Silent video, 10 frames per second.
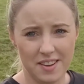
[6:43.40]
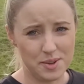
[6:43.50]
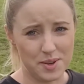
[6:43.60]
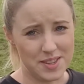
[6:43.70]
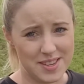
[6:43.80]
As
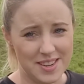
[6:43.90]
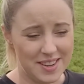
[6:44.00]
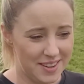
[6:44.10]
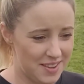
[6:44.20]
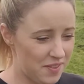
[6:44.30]
you can
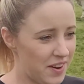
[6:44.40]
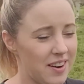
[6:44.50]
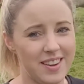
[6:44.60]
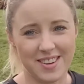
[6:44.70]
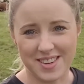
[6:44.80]
see, it's a
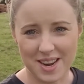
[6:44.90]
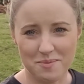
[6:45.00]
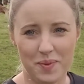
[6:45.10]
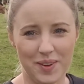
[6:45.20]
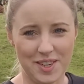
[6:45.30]
fairly
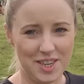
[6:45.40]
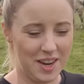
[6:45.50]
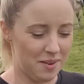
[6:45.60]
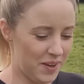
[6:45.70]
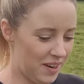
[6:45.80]
content bunch
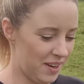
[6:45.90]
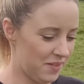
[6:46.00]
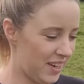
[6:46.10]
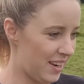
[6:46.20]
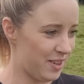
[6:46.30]
there
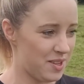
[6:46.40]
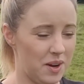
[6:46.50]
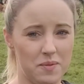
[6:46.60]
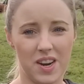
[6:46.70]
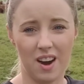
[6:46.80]
behind me now, so
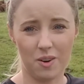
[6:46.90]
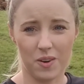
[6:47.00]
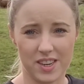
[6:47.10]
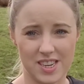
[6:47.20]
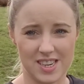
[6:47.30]
I'm not
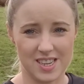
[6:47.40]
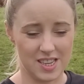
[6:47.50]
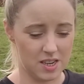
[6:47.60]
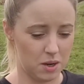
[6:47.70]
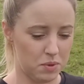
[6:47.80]
going to
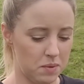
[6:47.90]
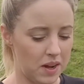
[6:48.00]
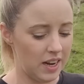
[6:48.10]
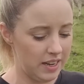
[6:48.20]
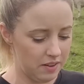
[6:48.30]
disturb them.
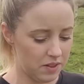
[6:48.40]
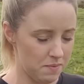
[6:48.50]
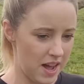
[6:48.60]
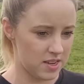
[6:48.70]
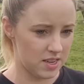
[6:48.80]
I'll leave
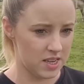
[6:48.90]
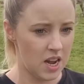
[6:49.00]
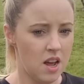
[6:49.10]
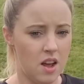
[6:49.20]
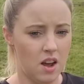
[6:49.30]
them at it.
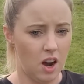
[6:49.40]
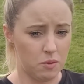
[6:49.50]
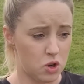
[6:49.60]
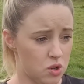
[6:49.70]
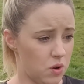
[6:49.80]

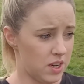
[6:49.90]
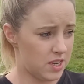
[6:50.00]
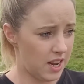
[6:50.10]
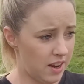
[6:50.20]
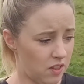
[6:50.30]
I'm just going to
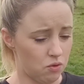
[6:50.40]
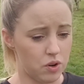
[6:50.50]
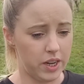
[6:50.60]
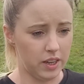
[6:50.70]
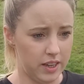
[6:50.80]
take the
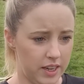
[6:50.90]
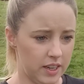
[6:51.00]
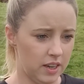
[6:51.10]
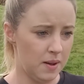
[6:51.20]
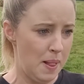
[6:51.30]
reel
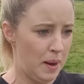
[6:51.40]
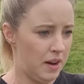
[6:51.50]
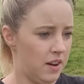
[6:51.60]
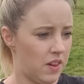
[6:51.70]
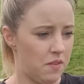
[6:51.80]
here.
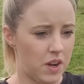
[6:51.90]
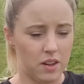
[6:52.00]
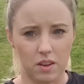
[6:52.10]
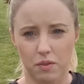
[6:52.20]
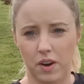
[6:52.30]
They've
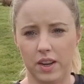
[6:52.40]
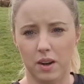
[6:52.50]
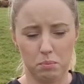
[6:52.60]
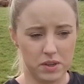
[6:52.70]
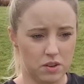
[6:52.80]
got the
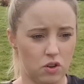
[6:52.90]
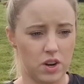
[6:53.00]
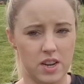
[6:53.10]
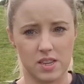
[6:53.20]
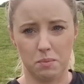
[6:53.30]
final bit of
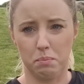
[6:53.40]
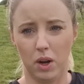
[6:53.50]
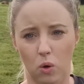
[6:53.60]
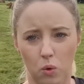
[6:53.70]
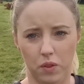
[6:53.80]
grazing
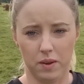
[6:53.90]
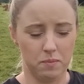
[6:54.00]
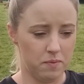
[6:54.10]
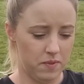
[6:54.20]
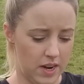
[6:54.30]
below
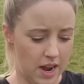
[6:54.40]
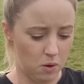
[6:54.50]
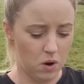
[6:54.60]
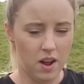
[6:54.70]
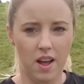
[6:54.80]
them
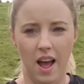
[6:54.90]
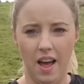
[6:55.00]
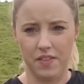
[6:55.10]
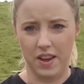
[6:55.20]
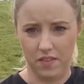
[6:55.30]
now,
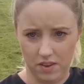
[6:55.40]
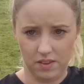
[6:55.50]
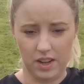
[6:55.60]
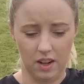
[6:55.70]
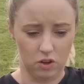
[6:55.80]
and then
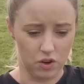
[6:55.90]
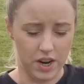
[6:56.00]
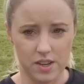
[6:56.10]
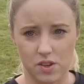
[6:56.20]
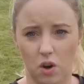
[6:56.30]
they'll
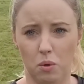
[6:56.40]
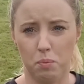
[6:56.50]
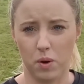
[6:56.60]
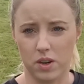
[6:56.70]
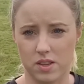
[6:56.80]
graze
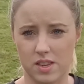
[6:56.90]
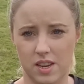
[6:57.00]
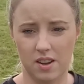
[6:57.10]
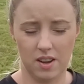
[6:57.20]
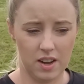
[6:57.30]
upwards